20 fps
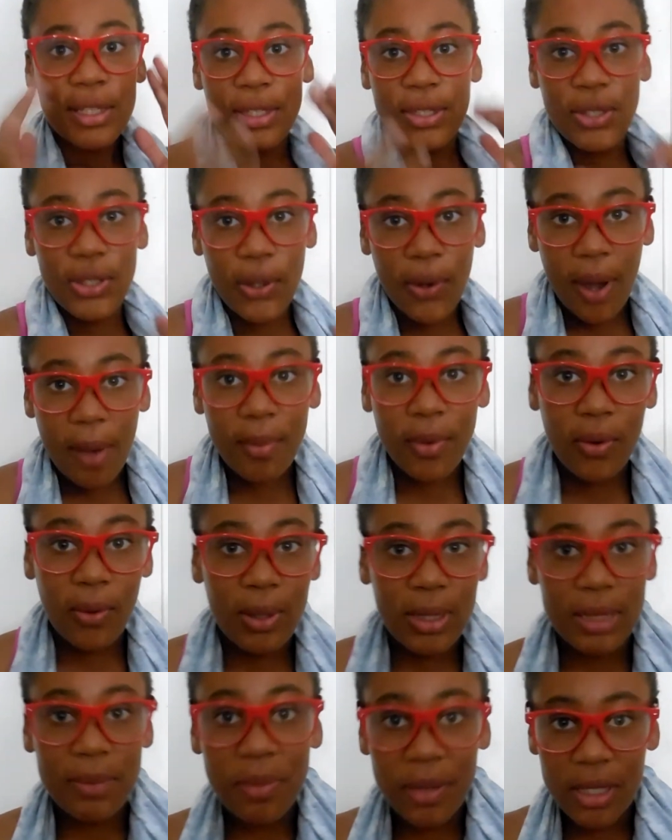so I'm
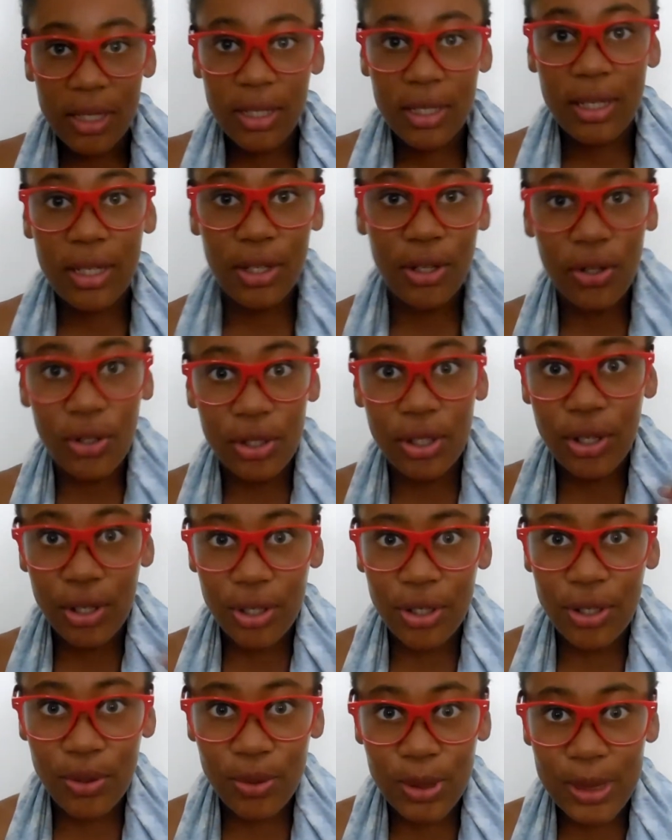going to be your
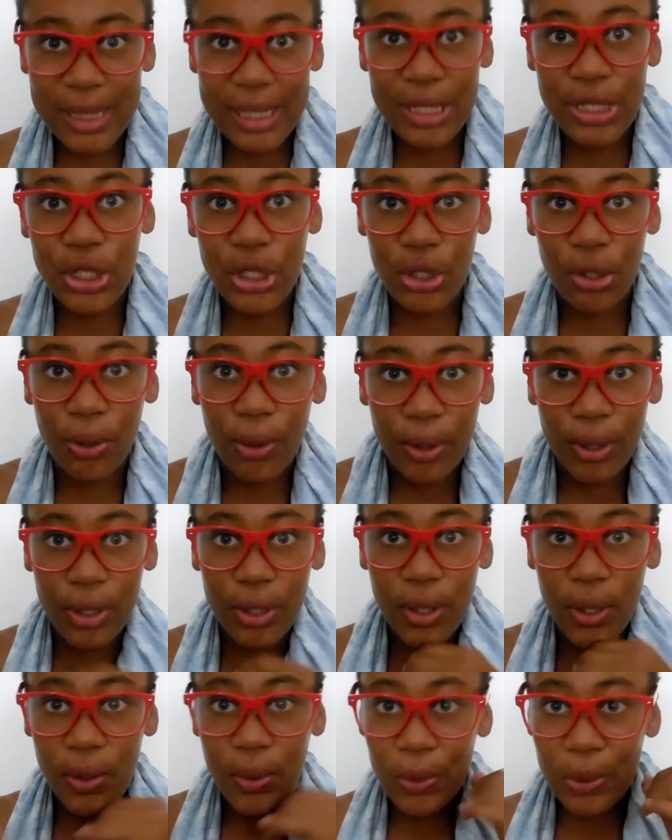new teacher,
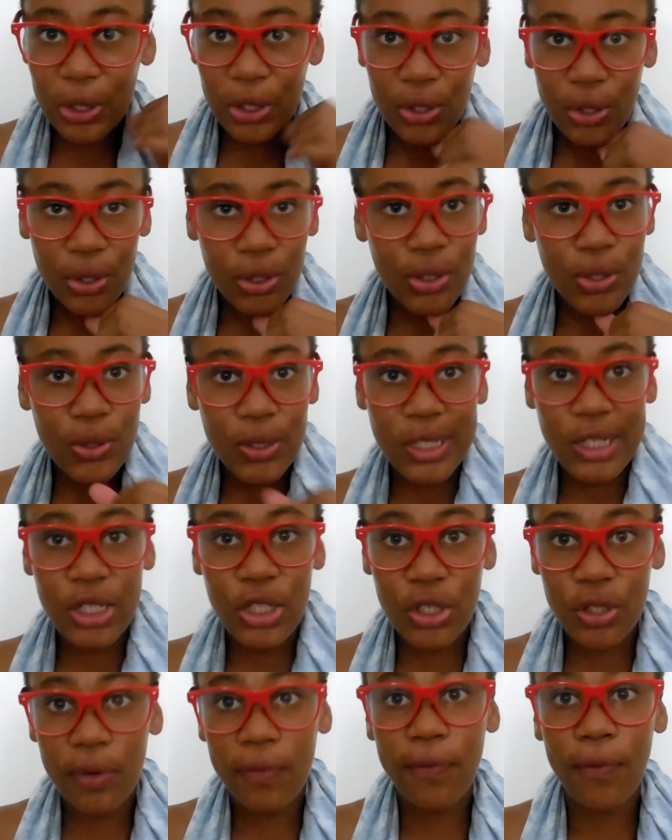you know, your new
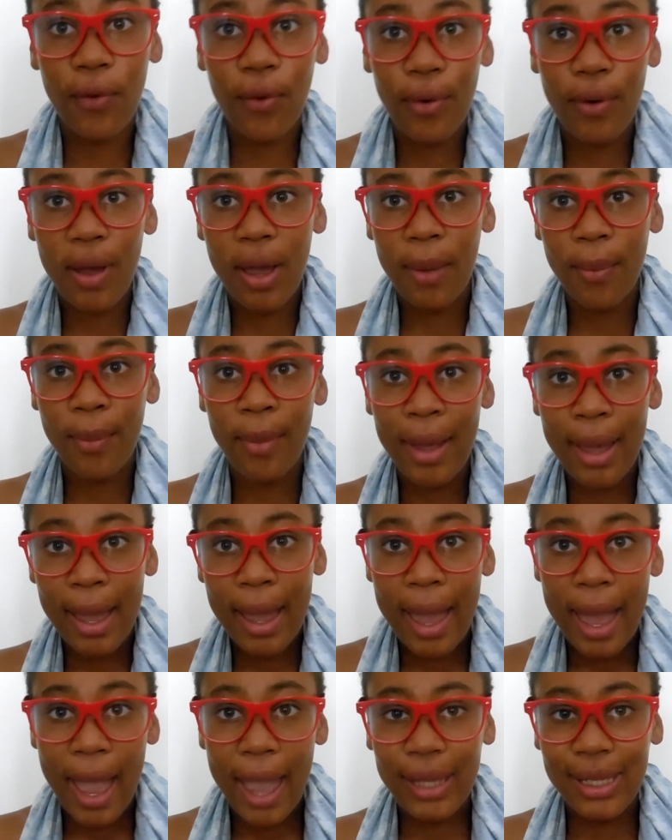teacher for,
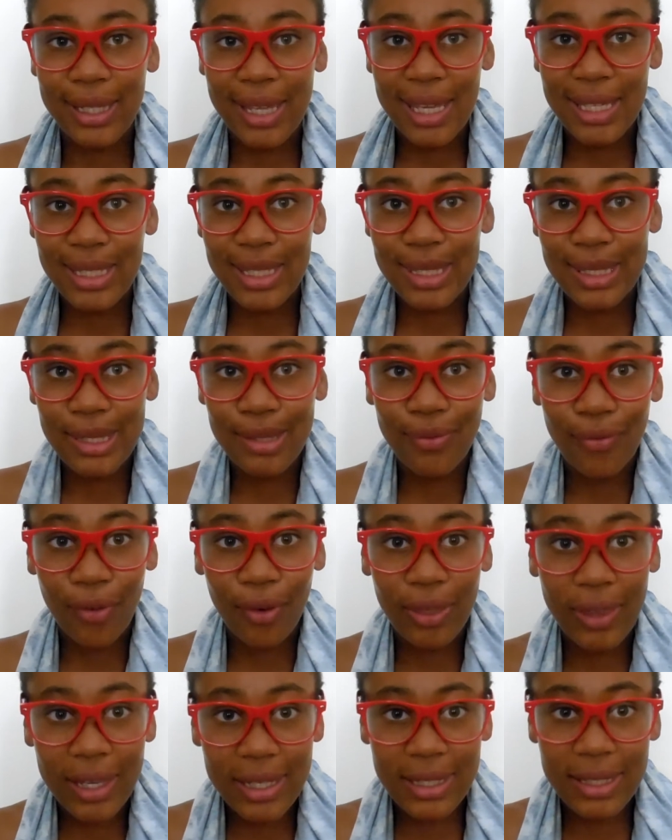I guess,
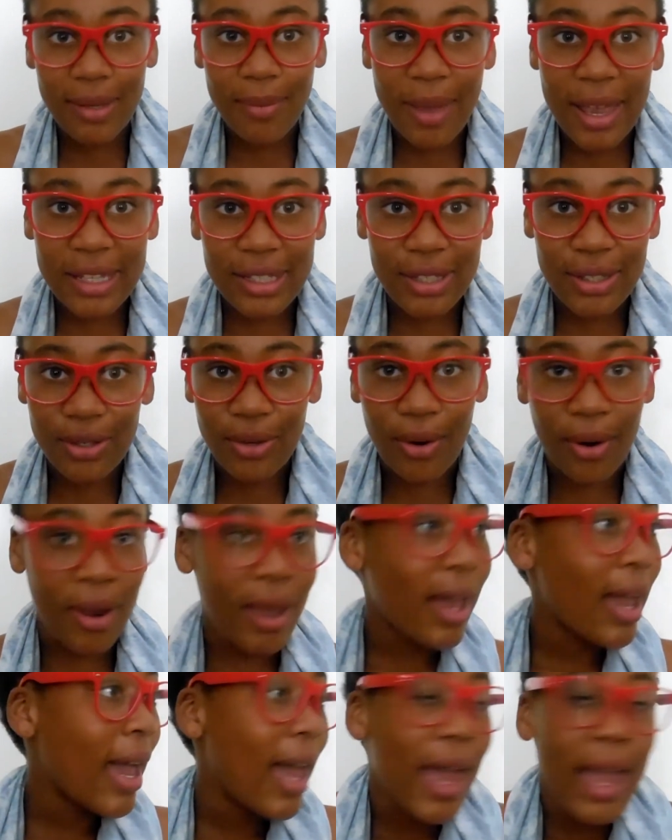for this semester.
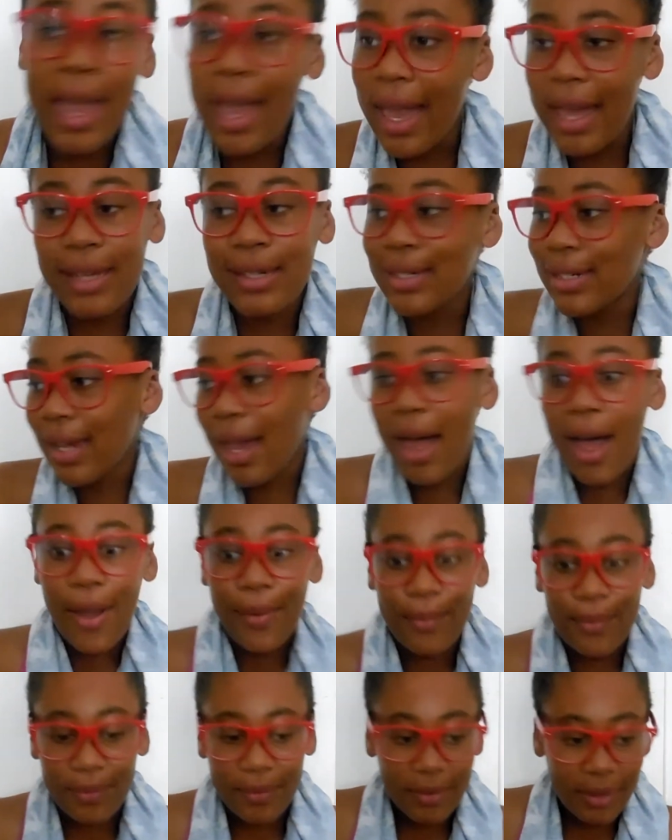And,
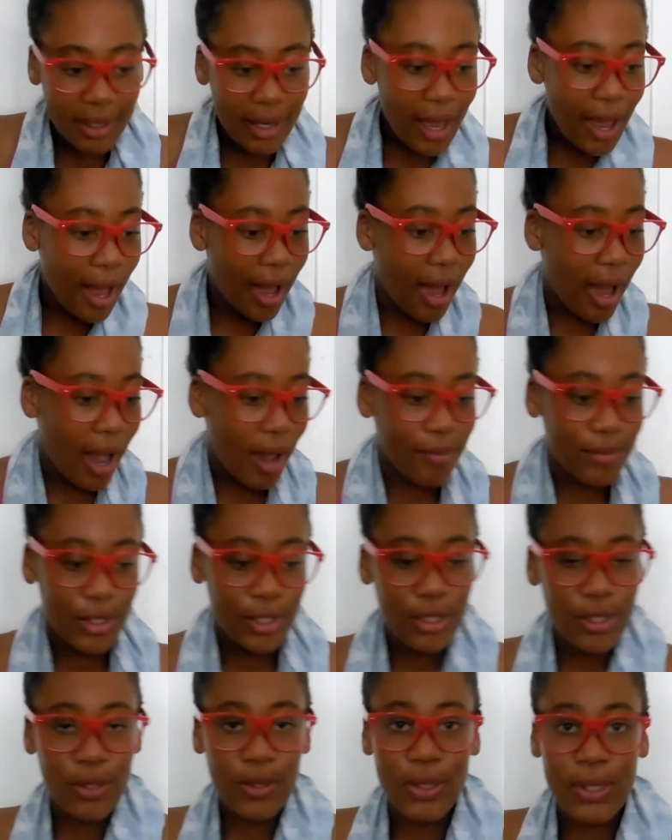yeah, I'm
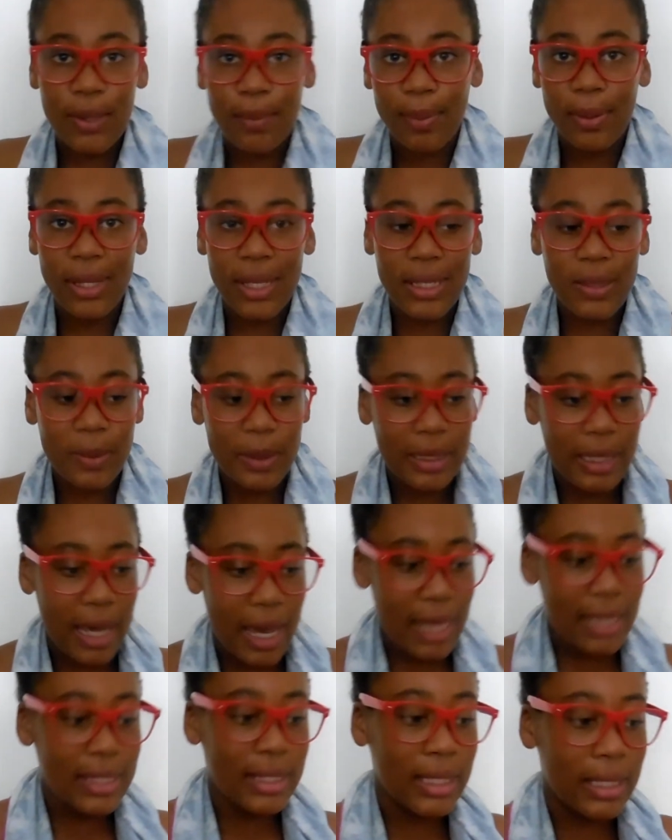just new, so please be
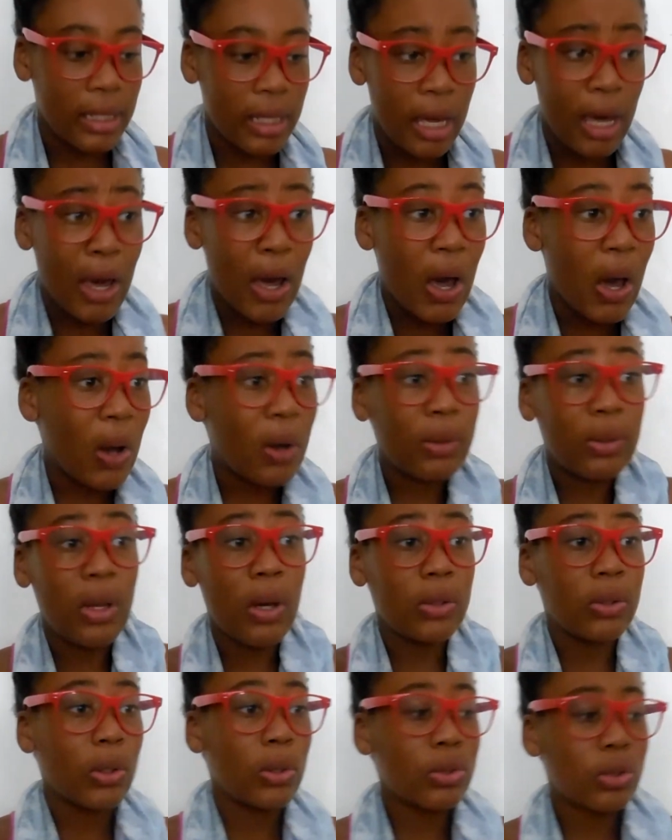nice. And, oh,
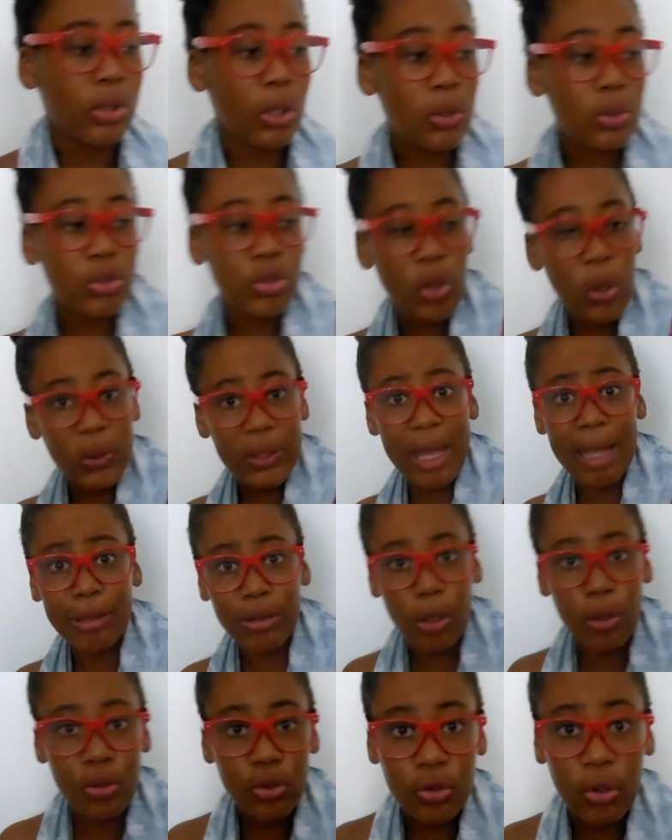no, don't show
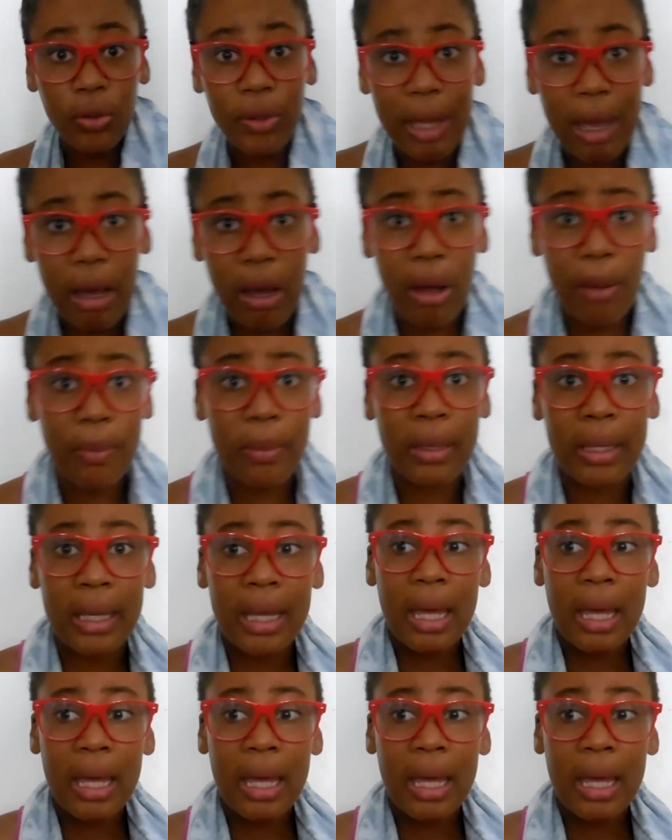that, oh